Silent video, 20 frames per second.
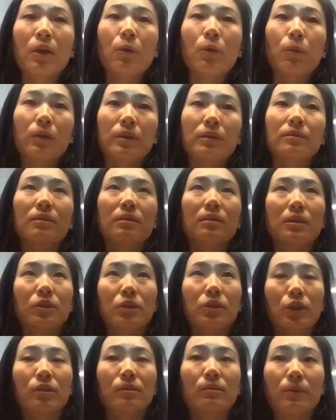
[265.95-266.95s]
When the
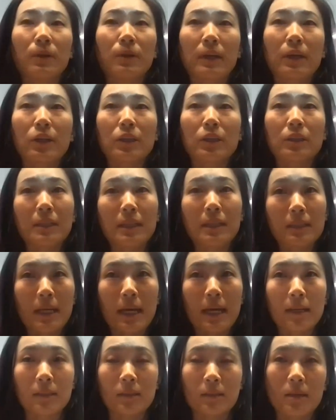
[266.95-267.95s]
Circuit Breaker
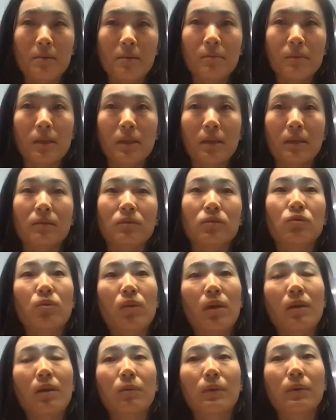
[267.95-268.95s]
detects something
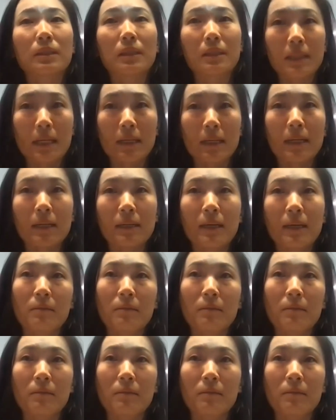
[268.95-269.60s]
wrong with the data,